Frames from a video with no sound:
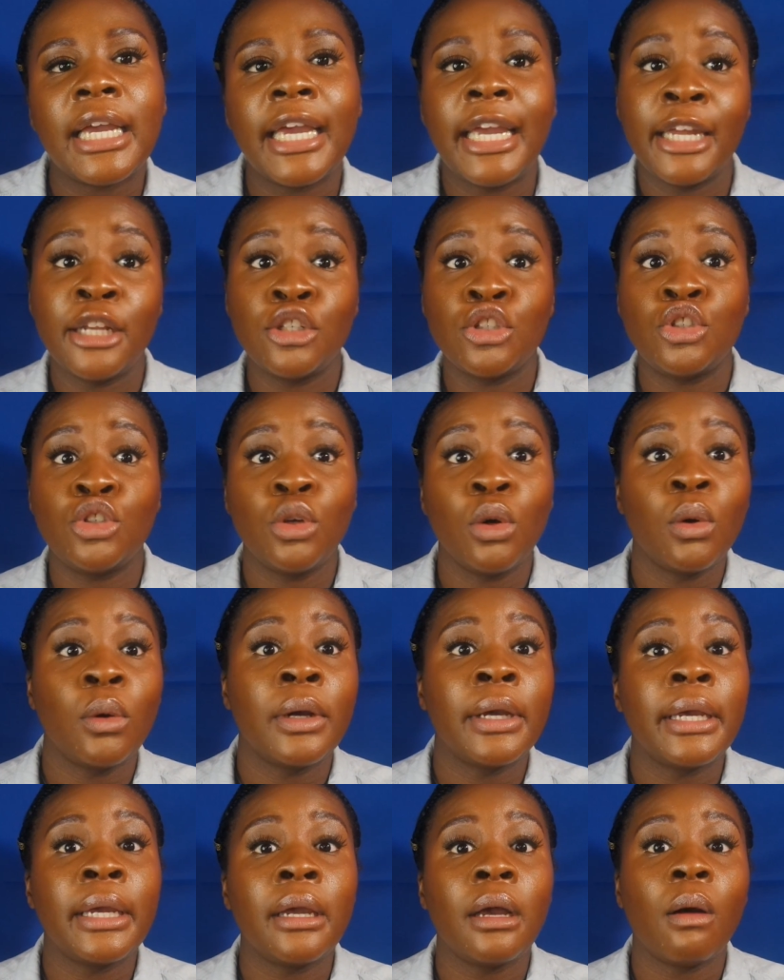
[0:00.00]

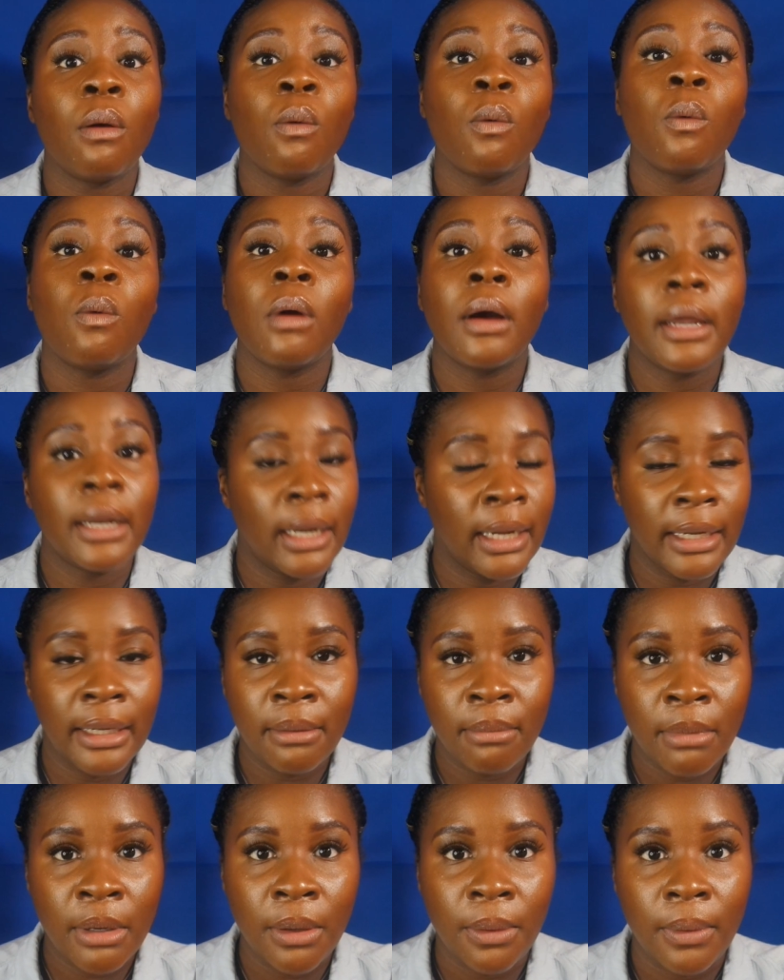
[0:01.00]
enjoy what I
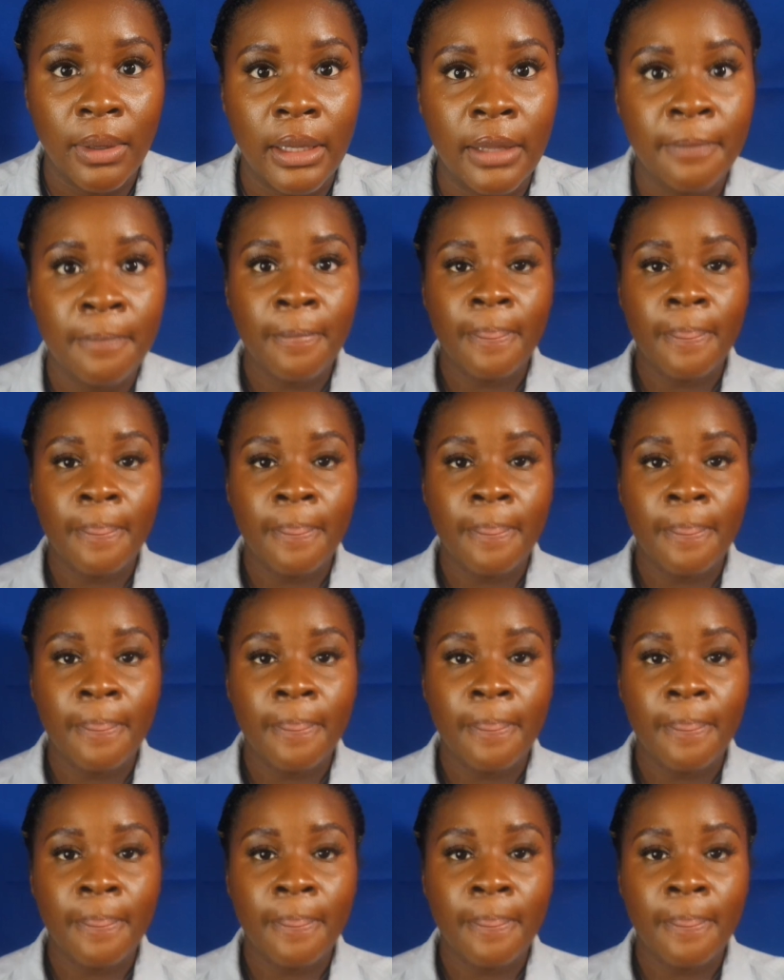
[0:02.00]
am doing.